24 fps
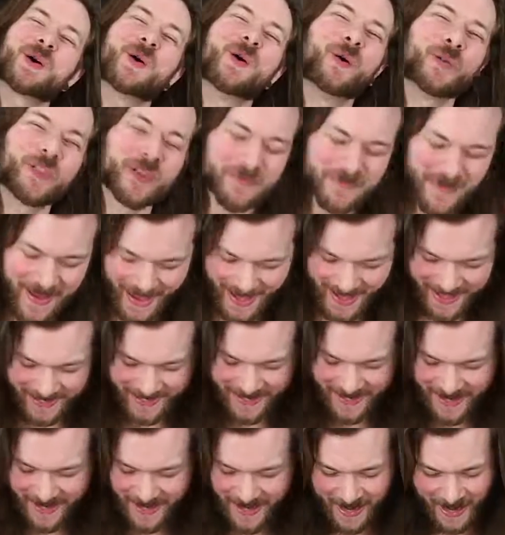all the bad.
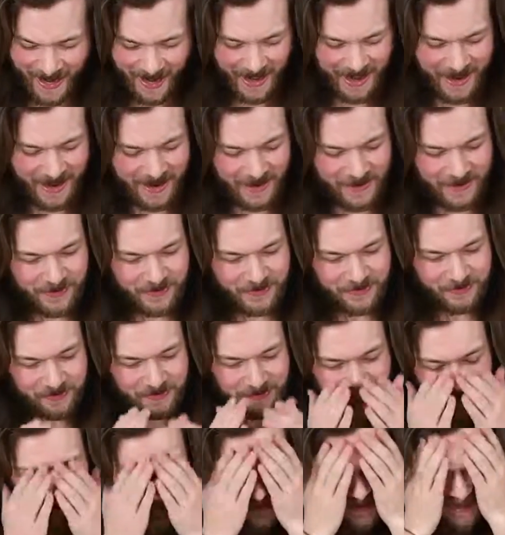
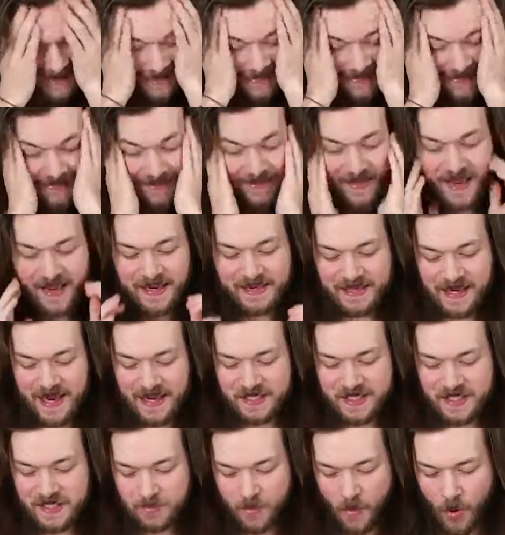
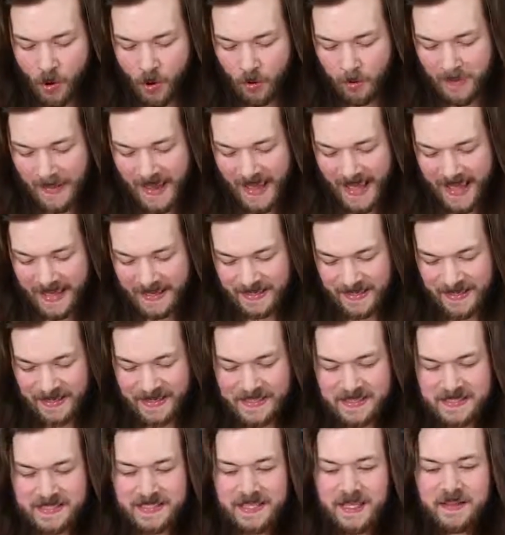A small bad
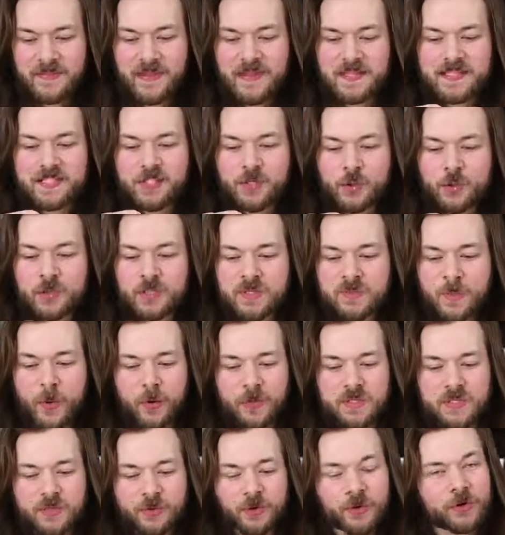is there's two
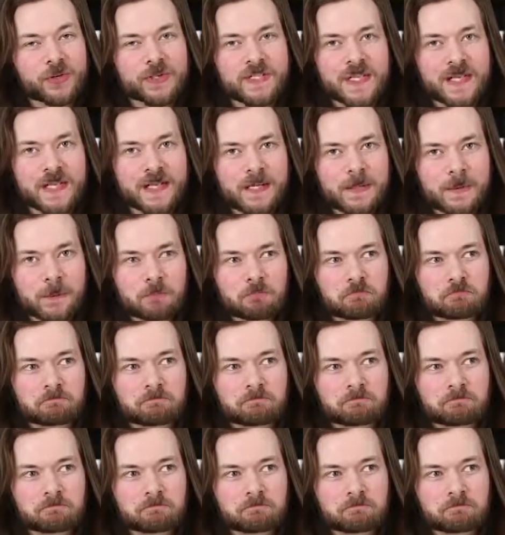small screws here.